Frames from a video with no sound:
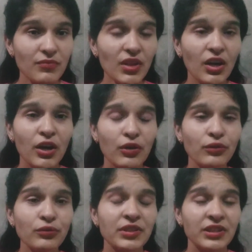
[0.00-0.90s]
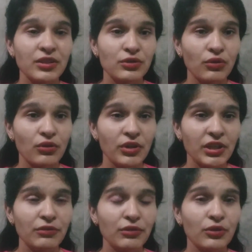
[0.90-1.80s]
are of yes, no, not
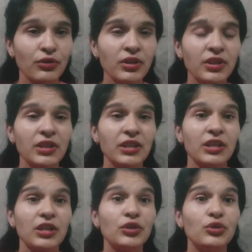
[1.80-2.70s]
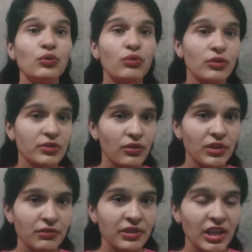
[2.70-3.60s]
given, or true, false, not
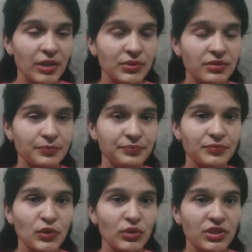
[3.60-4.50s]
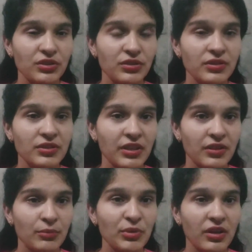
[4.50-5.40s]
given types questions
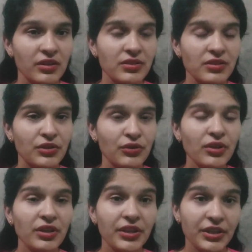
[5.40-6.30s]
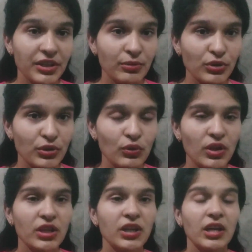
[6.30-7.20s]
can be asked in your reading
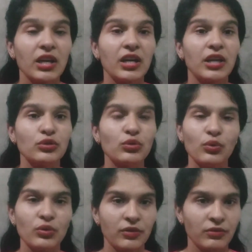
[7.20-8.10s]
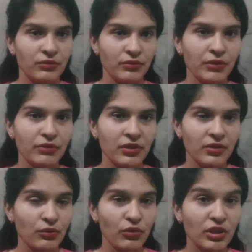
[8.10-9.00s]
module. So we were
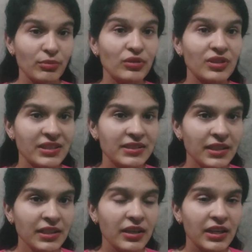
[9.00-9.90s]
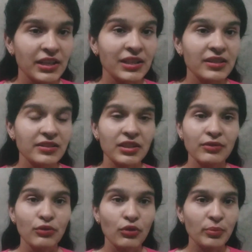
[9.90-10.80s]
talking about listening. In listening,
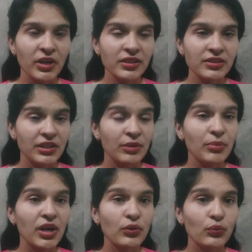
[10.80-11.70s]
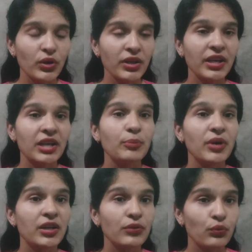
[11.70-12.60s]
4 parts. In part 1 and
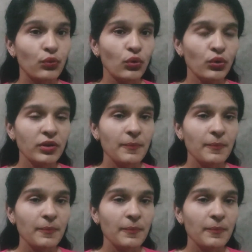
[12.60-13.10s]
part 4,